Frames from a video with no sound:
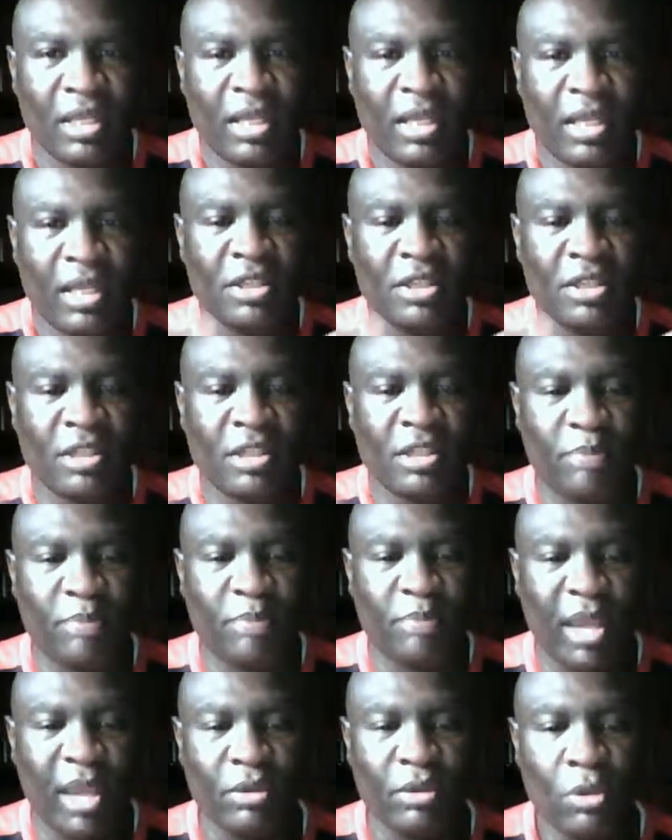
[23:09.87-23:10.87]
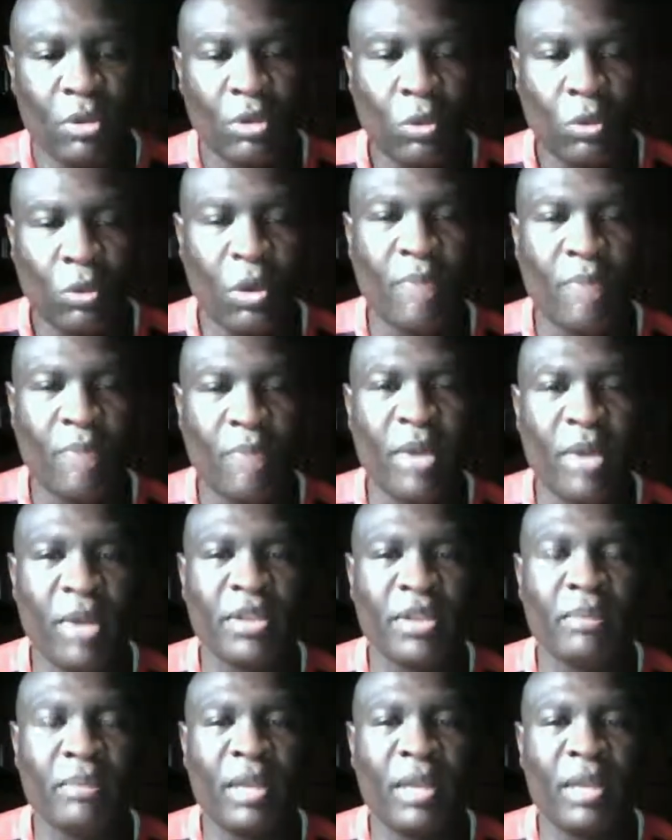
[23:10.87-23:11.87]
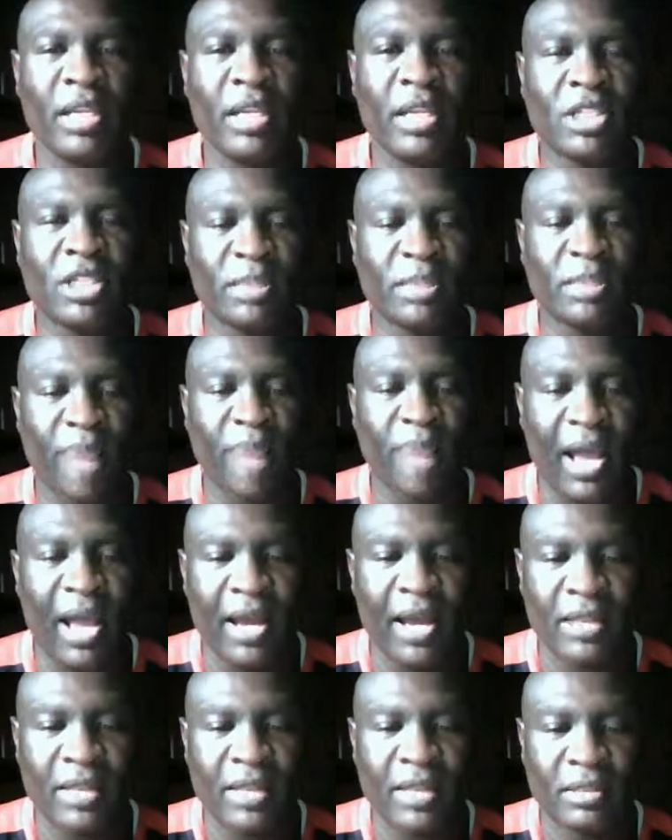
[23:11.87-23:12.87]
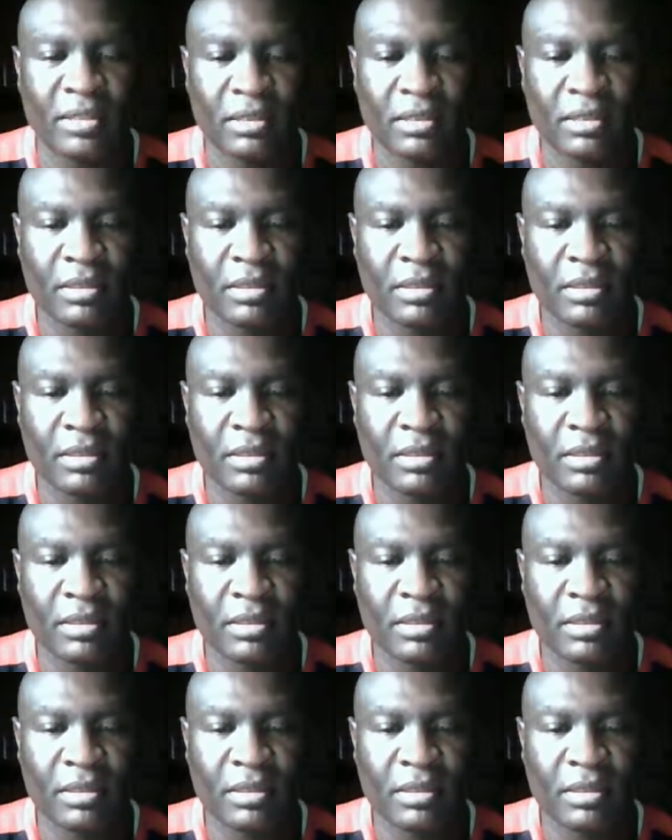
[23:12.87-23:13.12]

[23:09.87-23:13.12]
in the debate where Brother Malik Shabazz